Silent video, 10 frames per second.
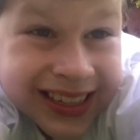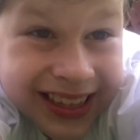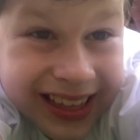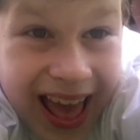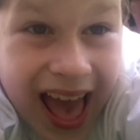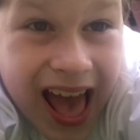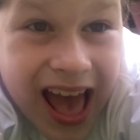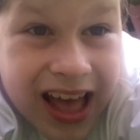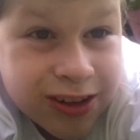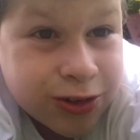yeah,
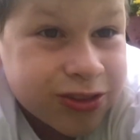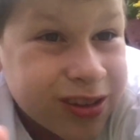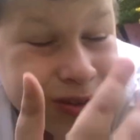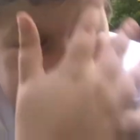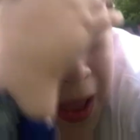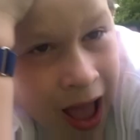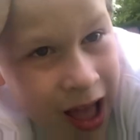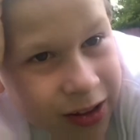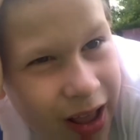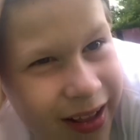just
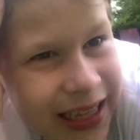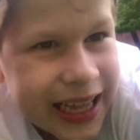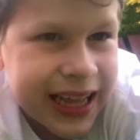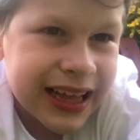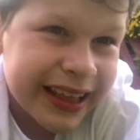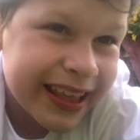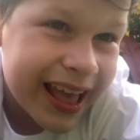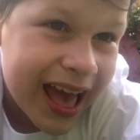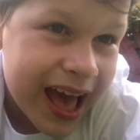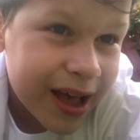yeah.